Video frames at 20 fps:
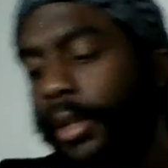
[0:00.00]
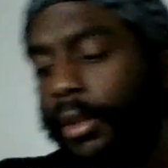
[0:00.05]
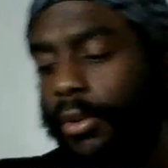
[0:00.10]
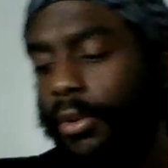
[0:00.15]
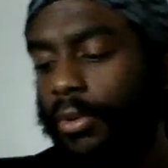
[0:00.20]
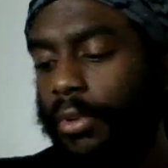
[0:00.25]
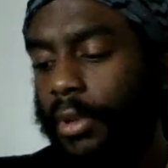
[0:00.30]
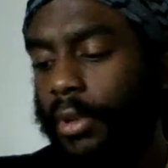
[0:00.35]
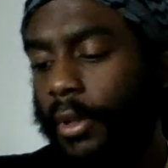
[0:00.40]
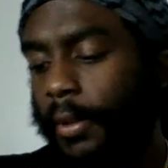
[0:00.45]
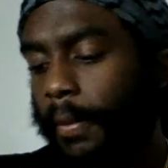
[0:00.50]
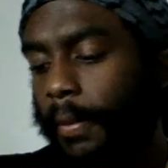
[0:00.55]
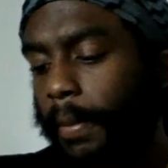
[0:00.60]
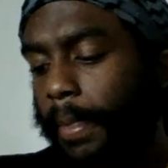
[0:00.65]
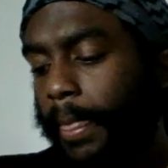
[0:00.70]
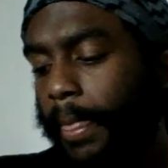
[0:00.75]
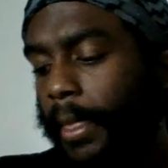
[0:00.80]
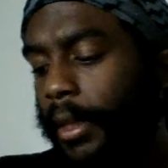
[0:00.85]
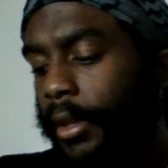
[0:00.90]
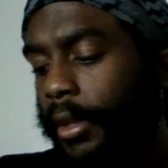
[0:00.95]
of Luke,
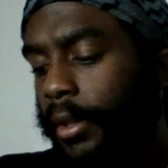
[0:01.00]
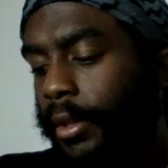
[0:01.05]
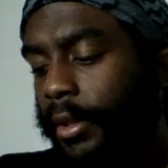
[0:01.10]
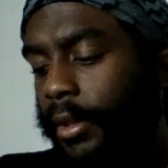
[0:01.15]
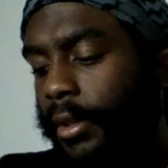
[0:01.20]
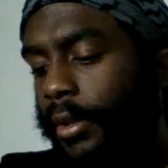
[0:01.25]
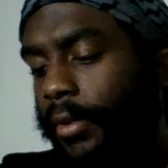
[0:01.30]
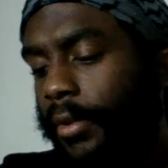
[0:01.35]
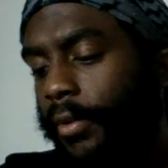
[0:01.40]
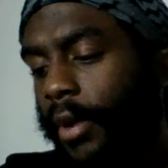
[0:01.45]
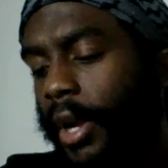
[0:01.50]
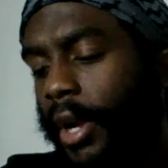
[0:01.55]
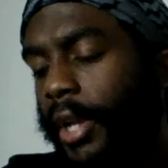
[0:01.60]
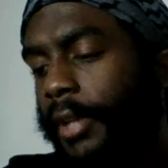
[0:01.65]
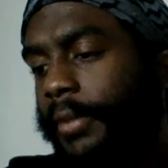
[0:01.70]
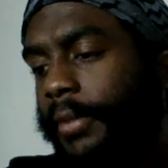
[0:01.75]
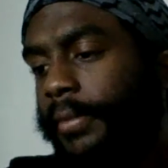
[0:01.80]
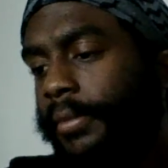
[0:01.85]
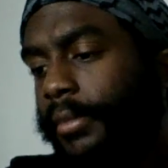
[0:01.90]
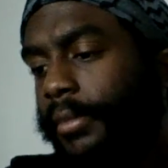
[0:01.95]
right?
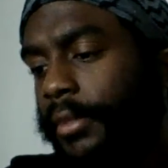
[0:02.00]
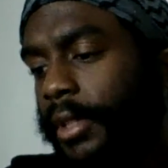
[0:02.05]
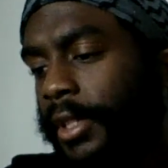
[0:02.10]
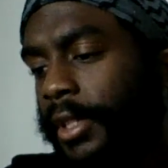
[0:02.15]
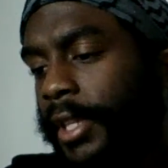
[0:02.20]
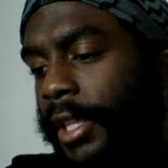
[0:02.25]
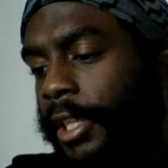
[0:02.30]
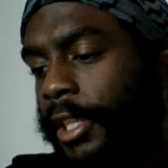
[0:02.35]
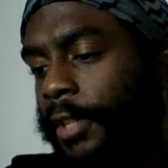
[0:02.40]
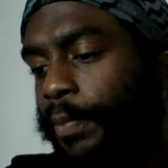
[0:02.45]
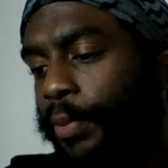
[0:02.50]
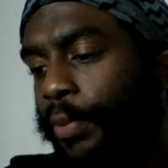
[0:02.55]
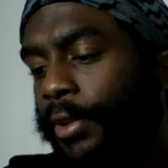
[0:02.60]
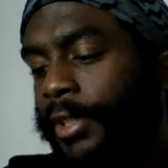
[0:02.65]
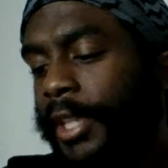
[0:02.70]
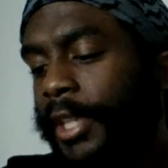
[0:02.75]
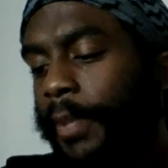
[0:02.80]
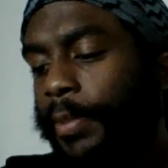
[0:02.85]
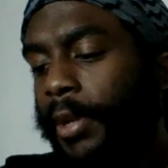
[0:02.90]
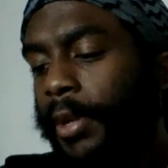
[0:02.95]
Let's get this
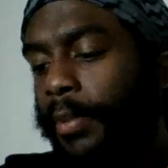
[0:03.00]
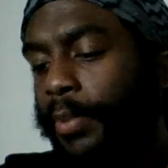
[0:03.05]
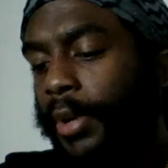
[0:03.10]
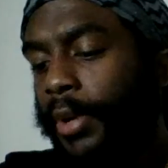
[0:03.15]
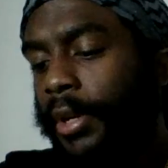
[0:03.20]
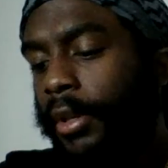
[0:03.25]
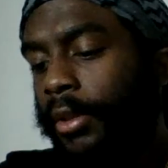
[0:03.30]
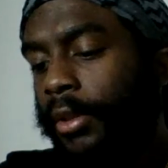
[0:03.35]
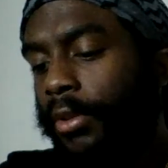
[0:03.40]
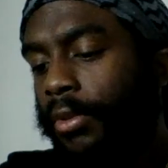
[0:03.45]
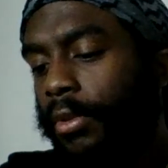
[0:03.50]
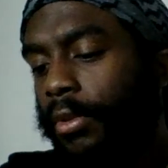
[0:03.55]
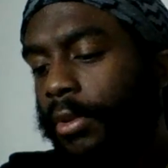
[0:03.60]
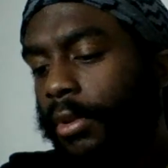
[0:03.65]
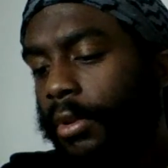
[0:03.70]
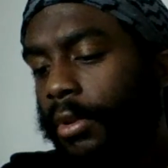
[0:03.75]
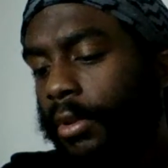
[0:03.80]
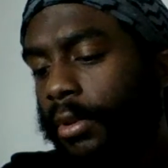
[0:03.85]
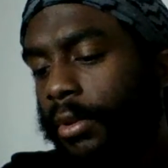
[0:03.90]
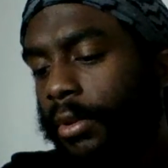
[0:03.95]
precept in the book of Luke,
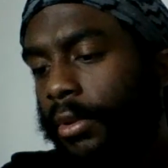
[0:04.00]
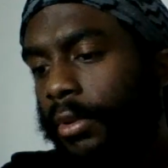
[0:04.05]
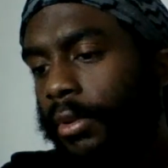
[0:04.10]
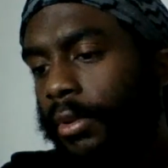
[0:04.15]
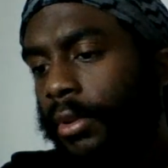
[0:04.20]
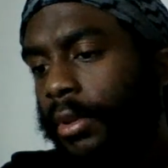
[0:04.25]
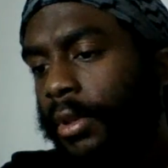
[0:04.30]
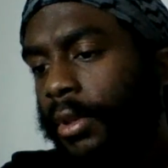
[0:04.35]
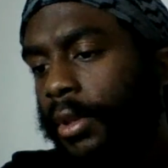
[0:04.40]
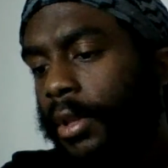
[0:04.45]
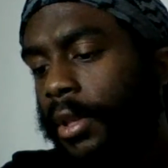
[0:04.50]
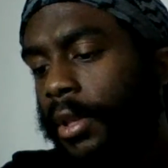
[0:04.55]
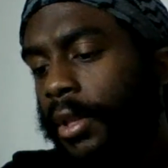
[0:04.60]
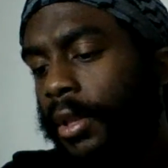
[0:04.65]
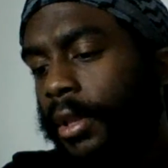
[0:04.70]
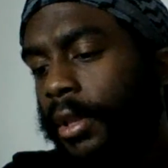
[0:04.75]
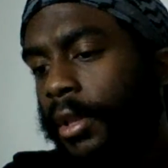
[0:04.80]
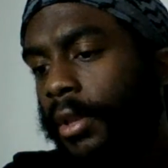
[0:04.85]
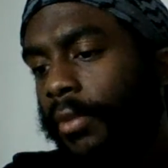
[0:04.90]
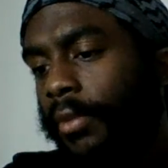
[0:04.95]

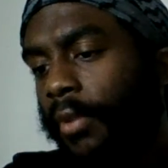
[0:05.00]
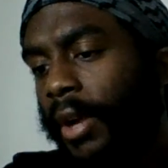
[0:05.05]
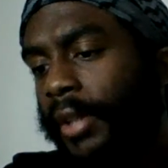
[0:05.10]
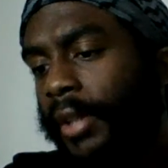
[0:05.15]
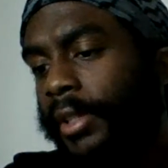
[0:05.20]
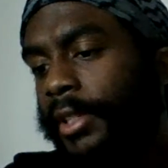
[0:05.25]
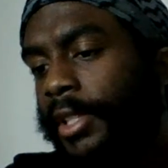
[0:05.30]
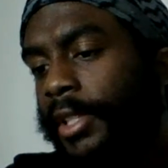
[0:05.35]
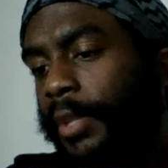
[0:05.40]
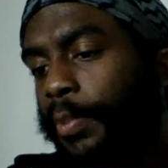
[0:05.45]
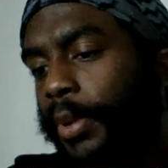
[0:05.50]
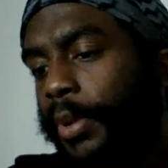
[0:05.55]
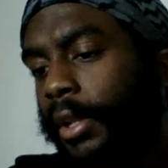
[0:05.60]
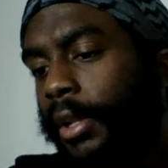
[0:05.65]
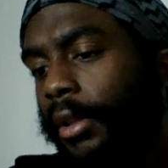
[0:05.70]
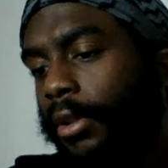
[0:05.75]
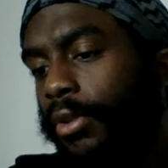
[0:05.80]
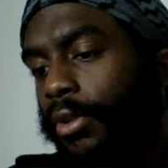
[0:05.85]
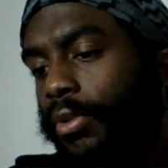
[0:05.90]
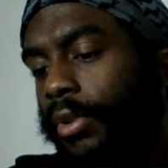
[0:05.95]
right? This is the book of
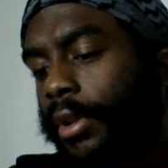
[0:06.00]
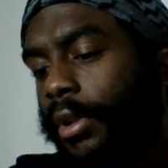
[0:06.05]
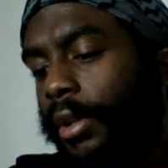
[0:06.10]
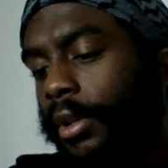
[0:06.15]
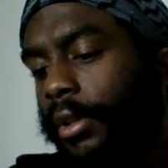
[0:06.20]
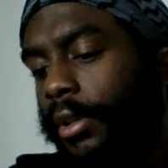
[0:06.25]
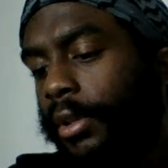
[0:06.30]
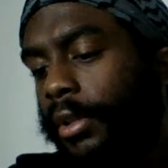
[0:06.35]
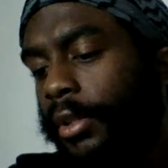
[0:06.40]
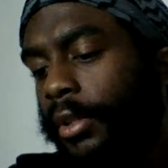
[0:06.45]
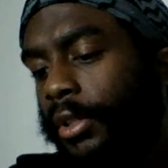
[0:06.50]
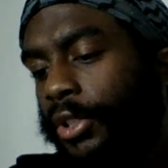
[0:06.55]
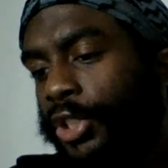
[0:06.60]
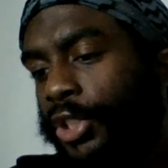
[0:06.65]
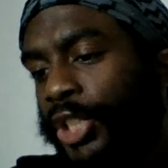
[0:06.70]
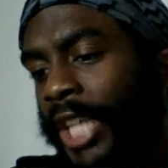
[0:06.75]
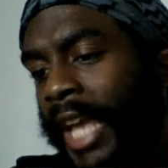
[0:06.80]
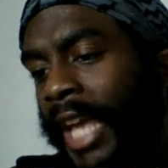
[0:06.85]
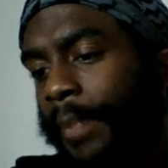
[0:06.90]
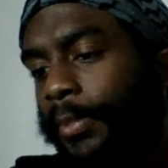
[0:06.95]
Luke,
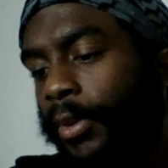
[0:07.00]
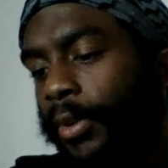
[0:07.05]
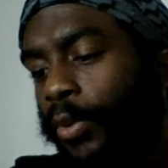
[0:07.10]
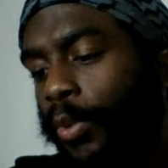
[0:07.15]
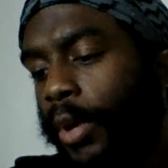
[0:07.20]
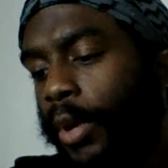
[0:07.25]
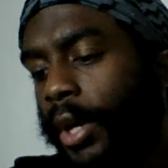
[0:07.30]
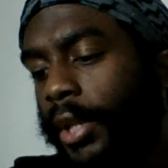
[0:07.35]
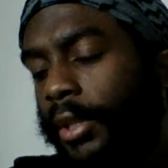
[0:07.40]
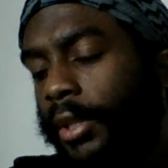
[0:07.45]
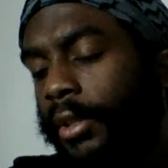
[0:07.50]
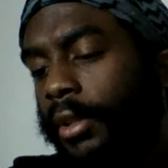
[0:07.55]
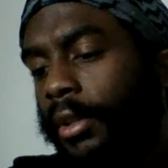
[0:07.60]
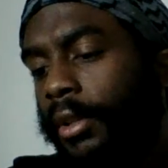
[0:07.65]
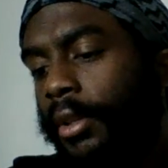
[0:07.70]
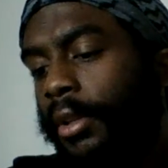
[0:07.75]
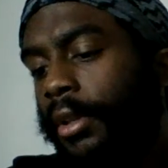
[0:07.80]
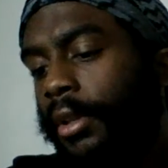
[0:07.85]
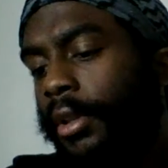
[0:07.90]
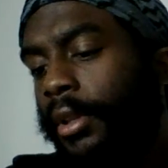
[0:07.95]
chapter 1
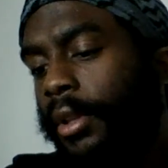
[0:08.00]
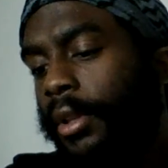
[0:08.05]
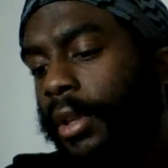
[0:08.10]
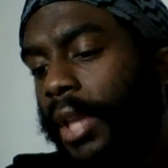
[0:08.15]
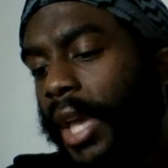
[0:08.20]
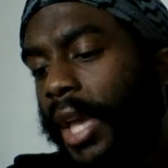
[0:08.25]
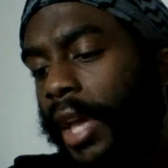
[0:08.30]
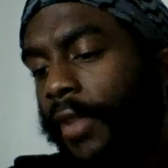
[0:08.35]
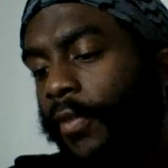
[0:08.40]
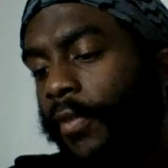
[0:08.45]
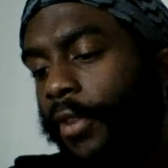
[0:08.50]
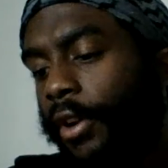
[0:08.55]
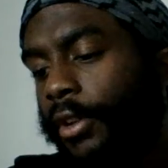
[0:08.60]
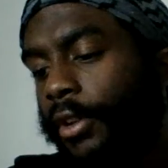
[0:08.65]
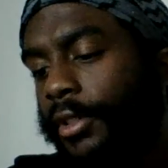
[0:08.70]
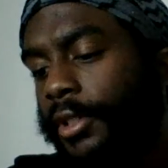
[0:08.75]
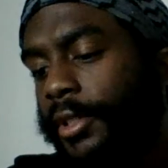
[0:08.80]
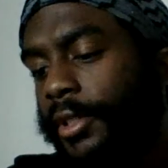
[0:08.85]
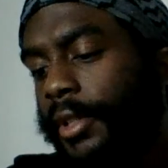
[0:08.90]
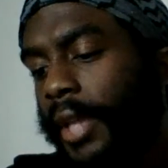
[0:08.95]
and
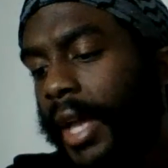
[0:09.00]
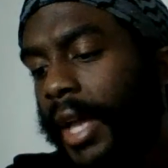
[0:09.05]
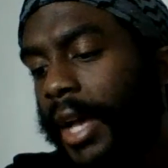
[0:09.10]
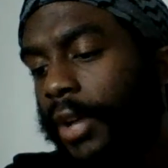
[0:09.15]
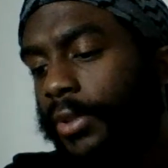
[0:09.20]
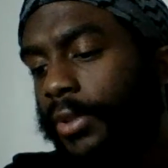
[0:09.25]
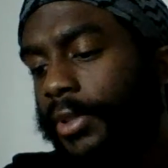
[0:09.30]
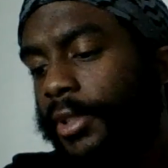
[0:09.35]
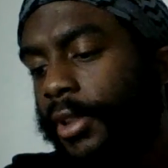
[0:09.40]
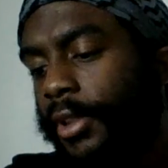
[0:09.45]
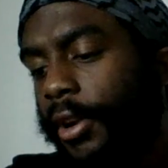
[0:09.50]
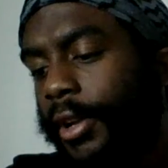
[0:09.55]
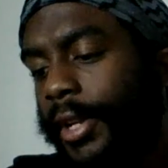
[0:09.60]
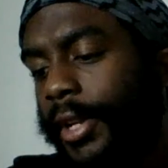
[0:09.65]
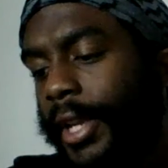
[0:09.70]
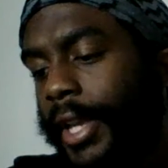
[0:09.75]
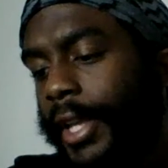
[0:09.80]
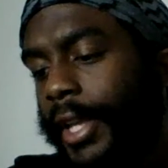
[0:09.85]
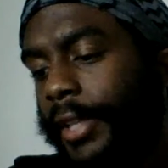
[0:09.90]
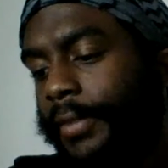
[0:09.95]
verse, I'll start
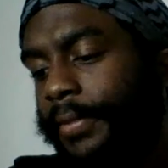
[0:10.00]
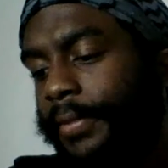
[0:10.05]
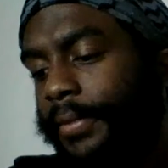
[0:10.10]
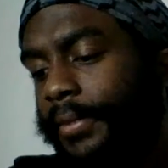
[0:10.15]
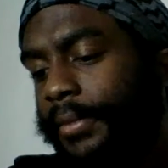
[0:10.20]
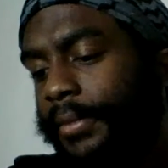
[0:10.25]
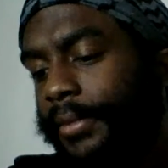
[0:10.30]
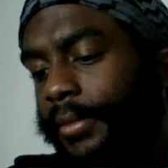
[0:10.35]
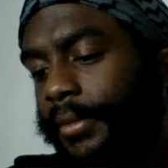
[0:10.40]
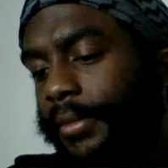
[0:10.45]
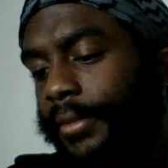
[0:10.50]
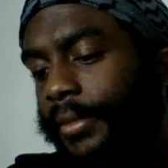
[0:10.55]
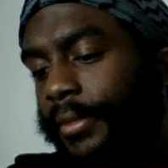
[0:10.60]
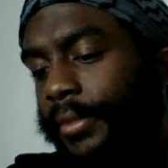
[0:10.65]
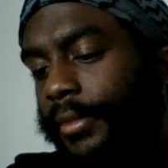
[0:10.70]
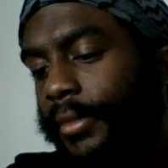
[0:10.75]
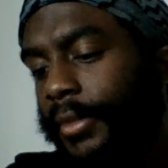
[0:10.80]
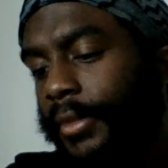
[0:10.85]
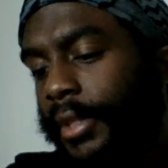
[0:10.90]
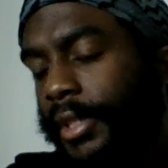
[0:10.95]
at,
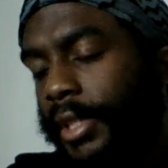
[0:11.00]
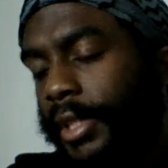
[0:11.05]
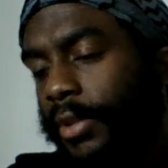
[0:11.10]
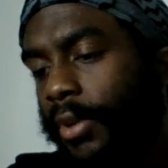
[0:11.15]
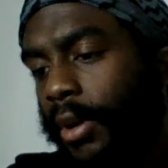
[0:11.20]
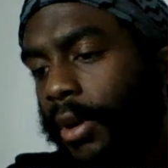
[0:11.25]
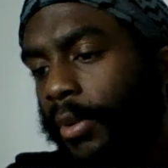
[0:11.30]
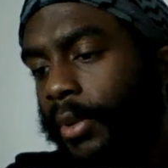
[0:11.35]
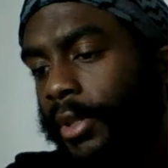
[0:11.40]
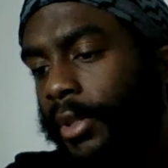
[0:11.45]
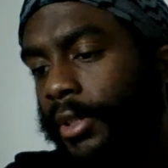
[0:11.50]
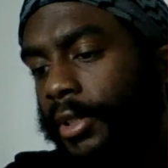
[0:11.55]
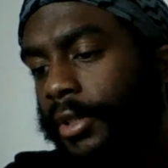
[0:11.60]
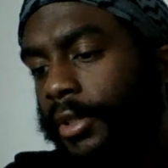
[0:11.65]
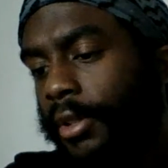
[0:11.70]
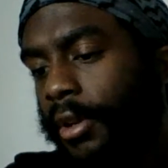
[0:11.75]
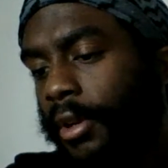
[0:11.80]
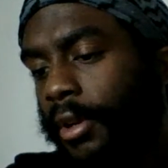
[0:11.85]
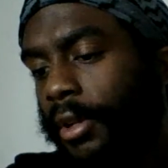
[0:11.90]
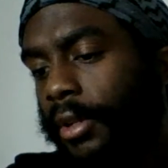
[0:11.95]
let's see where I want to
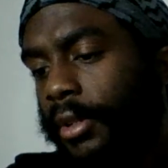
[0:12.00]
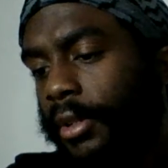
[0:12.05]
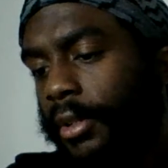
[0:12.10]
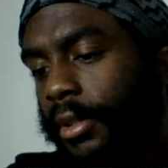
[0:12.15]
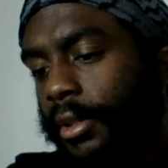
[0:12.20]
start.